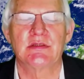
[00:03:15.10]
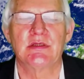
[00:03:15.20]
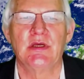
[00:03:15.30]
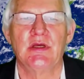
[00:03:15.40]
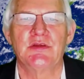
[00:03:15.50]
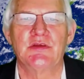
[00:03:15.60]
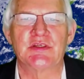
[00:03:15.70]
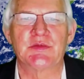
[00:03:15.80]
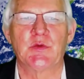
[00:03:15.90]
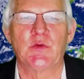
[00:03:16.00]
to
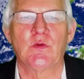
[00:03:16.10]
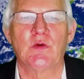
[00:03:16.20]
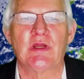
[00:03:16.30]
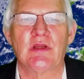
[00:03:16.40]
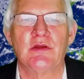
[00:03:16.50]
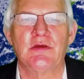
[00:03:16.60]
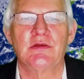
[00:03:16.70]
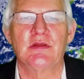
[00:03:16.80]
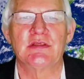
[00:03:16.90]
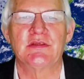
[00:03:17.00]
explore and learn and
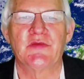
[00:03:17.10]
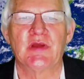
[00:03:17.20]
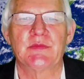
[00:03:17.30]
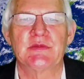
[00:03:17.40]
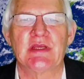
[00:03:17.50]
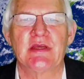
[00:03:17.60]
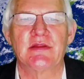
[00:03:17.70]
develop together.